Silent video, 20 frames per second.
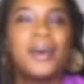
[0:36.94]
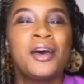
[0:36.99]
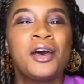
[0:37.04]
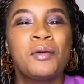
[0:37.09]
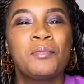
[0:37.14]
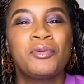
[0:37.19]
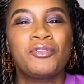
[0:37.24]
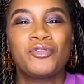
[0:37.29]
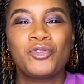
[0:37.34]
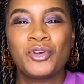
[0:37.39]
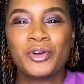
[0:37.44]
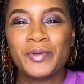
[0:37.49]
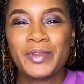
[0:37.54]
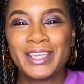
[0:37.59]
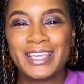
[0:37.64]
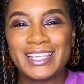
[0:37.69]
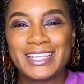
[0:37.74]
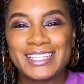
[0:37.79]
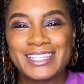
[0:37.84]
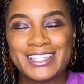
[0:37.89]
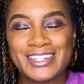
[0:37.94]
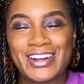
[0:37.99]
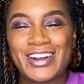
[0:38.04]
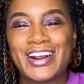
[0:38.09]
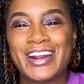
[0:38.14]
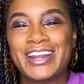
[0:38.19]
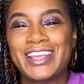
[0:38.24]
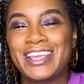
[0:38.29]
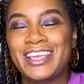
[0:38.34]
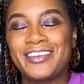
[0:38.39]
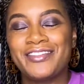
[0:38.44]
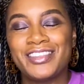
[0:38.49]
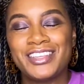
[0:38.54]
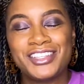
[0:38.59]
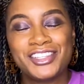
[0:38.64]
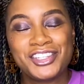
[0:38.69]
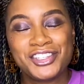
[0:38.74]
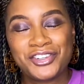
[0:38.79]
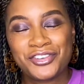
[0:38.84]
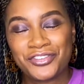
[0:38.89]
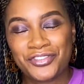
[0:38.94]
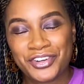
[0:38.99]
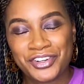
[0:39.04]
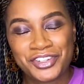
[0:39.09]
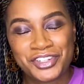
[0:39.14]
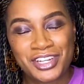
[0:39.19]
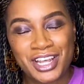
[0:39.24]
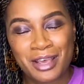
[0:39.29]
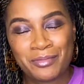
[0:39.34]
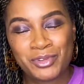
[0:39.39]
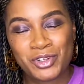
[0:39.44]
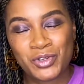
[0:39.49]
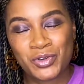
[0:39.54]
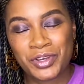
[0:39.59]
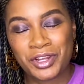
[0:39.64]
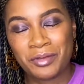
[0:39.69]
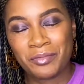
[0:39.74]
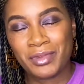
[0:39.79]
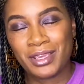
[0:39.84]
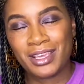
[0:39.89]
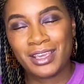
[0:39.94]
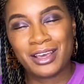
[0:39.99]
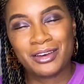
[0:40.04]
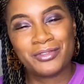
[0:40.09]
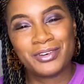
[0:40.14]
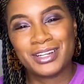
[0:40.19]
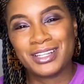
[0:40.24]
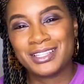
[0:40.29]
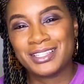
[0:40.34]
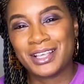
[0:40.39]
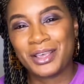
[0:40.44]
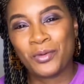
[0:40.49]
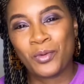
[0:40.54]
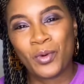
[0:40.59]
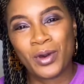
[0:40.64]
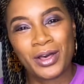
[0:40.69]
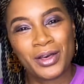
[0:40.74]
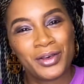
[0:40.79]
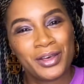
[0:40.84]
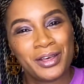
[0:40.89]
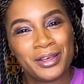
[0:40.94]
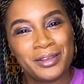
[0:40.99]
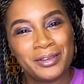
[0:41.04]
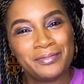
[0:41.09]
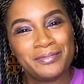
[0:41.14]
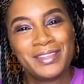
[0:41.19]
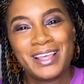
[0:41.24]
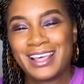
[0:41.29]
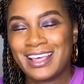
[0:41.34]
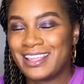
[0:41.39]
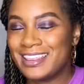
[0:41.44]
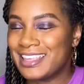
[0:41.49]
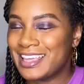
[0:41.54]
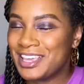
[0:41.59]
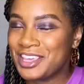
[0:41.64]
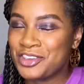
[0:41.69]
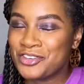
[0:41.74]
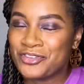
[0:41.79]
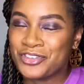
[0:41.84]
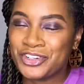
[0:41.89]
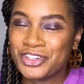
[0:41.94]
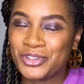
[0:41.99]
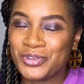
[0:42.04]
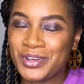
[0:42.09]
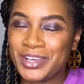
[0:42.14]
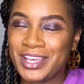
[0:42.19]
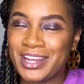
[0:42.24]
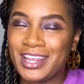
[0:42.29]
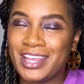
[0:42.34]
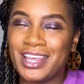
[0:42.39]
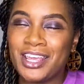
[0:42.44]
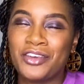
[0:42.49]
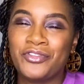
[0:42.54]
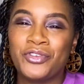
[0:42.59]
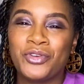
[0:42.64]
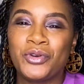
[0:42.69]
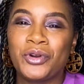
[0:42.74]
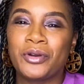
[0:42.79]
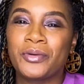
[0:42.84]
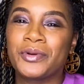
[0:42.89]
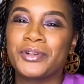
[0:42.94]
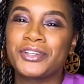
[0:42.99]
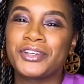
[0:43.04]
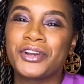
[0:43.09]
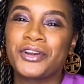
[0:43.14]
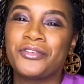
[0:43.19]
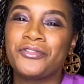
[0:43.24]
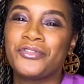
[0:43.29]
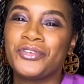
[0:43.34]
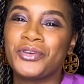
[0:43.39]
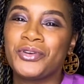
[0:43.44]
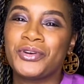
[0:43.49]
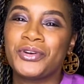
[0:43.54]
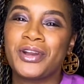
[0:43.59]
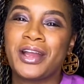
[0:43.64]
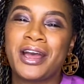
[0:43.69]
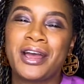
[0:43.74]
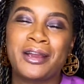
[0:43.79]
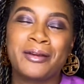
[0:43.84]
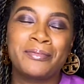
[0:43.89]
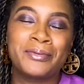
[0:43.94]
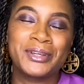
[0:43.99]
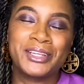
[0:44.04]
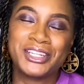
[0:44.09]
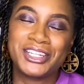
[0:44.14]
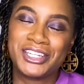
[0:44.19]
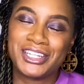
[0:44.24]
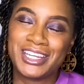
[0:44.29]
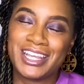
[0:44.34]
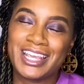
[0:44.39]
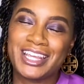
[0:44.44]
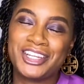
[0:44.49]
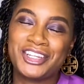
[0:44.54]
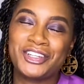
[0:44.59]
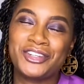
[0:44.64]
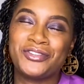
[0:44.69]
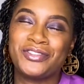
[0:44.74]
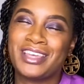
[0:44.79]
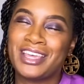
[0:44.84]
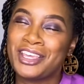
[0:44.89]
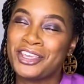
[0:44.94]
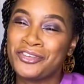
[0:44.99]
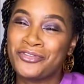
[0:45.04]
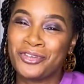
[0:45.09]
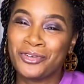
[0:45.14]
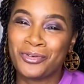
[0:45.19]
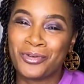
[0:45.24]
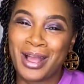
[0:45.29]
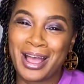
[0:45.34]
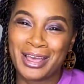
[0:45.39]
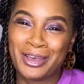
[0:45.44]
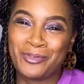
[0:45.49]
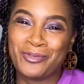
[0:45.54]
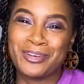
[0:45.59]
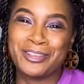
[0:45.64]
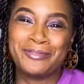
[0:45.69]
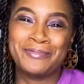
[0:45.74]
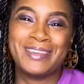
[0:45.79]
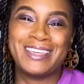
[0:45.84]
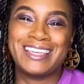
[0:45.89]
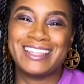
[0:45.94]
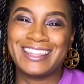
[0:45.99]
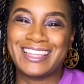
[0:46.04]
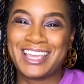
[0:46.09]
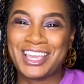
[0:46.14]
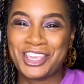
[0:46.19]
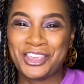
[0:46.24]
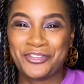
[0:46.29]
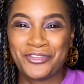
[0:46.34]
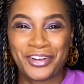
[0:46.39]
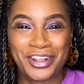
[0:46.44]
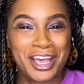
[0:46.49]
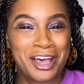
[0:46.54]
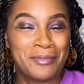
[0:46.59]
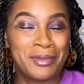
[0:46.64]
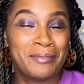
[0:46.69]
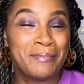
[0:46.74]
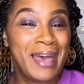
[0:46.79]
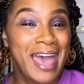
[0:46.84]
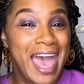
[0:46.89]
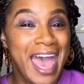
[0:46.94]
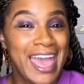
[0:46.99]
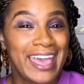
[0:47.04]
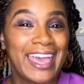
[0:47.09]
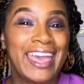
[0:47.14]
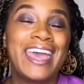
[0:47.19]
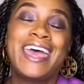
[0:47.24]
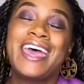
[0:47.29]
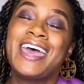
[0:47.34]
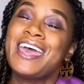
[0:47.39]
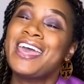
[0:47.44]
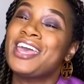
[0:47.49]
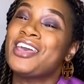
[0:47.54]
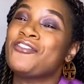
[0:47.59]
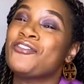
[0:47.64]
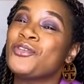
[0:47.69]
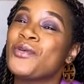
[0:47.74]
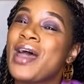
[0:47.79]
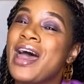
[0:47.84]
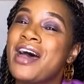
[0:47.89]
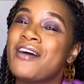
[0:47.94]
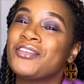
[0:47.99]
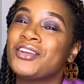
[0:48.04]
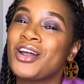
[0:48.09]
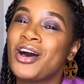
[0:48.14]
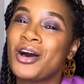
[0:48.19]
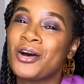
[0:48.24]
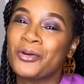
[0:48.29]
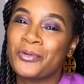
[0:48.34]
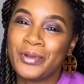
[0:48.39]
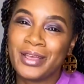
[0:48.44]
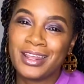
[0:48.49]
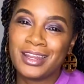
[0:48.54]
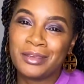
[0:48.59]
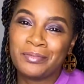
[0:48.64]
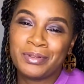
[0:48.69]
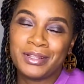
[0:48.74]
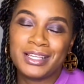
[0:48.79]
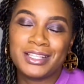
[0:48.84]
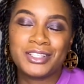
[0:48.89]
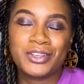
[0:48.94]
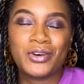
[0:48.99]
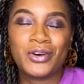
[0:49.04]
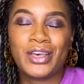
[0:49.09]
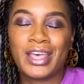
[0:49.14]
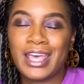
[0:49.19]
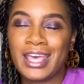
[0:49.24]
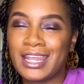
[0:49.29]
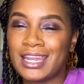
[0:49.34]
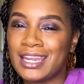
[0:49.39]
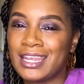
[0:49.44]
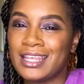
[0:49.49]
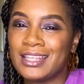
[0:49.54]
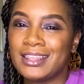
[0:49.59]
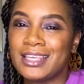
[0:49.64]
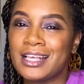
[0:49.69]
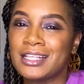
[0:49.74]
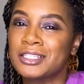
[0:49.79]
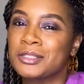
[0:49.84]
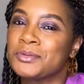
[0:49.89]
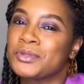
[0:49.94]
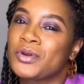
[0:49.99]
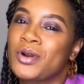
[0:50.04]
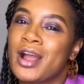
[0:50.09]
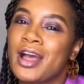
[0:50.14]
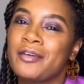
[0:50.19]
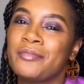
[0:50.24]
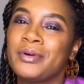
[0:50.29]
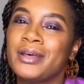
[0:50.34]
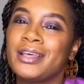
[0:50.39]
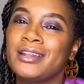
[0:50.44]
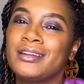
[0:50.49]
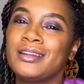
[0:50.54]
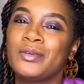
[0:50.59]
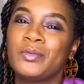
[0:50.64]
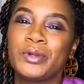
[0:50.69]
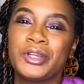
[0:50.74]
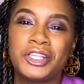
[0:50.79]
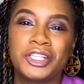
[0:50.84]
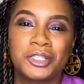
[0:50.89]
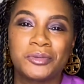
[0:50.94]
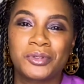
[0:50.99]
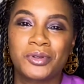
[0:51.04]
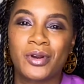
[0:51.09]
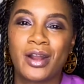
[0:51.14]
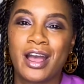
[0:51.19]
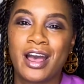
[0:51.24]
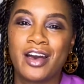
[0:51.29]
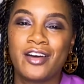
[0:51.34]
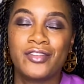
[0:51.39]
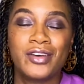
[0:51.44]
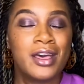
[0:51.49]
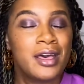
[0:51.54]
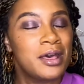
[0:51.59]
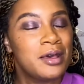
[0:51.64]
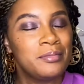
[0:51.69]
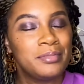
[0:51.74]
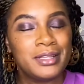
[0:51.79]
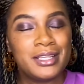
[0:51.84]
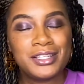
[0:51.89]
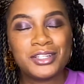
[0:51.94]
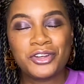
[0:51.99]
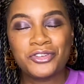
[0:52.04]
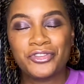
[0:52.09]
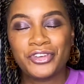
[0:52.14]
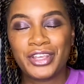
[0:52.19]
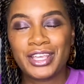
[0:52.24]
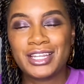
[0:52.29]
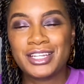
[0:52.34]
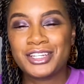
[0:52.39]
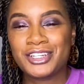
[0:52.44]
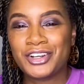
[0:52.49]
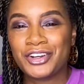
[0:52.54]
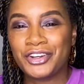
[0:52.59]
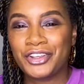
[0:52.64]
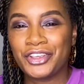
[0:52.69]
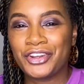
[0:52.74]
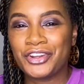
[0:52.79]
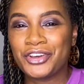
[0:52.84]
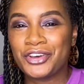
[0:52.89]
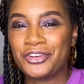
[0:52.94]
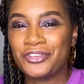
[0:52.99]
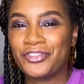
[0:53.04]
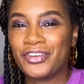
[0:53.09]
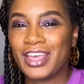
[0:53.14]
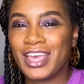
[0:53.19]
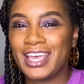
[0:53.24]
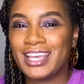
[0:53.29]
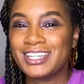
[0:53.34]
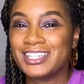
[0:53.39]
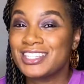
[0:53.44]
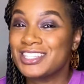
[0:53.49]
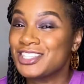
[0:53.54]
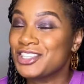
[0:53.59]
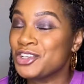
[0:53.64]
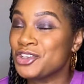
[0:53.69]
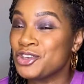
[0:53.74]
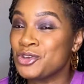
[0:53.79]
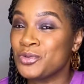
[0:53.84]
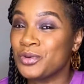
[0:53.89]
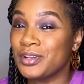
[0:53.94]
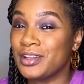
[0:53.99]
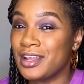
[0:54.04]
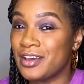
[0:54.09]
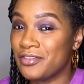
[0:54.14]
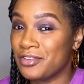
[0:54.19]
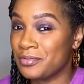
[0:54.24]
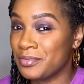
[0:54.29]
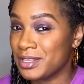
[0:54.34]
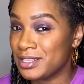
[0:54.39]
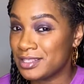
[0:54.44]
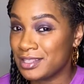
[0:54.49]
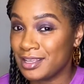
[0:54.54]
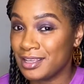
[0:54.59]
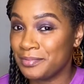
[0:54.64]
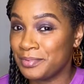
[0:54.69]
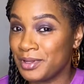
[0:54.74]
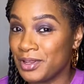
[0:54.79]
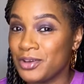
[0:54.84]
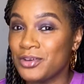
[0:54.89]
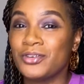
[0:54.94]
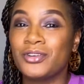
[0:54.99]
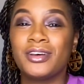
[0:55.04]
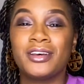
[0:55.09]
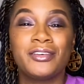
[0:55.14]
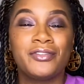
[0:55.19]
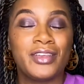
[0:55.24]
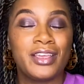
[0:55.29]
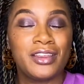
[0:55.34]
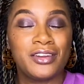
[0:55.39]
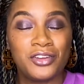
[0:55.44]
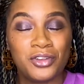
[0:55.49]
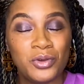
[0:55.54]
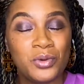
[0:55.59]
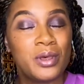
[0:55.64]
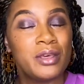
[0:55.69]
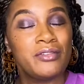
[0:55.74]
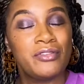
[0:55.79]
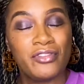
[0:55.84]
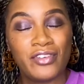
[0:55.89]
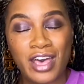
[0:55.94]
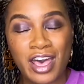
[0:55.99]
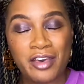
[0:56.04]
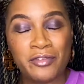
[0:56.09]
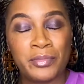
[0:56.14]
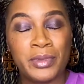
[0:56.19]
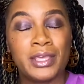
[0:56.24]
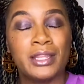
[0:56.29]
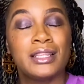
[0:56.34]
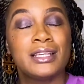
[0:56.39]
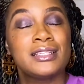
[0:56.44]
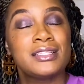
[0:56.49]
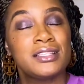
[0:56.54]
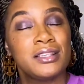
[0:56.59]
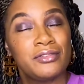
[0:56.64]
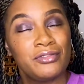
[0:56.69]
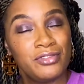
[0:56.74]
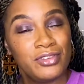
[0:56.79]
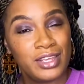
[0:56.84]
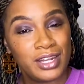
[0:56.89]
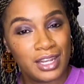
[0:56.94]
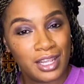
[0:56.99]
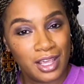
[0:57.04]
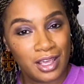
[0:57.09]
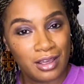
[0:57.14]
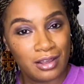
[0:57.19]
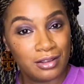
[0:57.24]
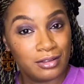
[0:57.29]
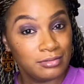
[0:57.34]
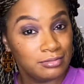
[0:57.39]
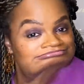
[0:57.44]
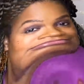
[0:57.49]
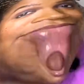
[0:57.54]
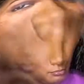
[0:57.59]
Before we get started, if this is your first time joining me, I want to say welcome. Thank you for joining. If you're a return viewer, I appreciate you. Thank you for rocking with me and thank you for coming back. If you haven't already, please go ahead and hit that subscribe button. And when you subscribe, please don't forget to turn on your notifications so you will never miss the upload of a new and fabulous video.